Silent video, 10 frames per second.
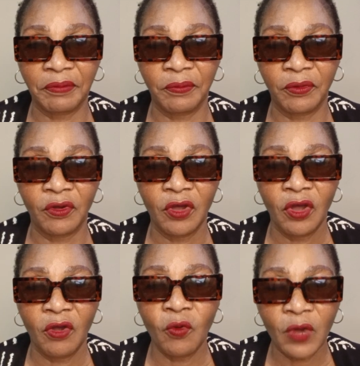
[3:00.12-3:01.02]
people
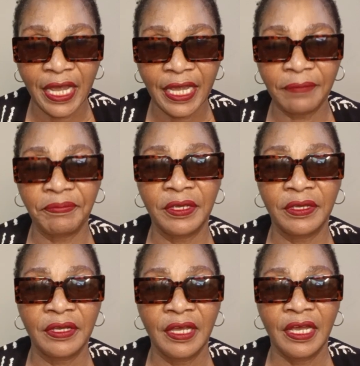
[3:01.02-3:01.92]
who are helping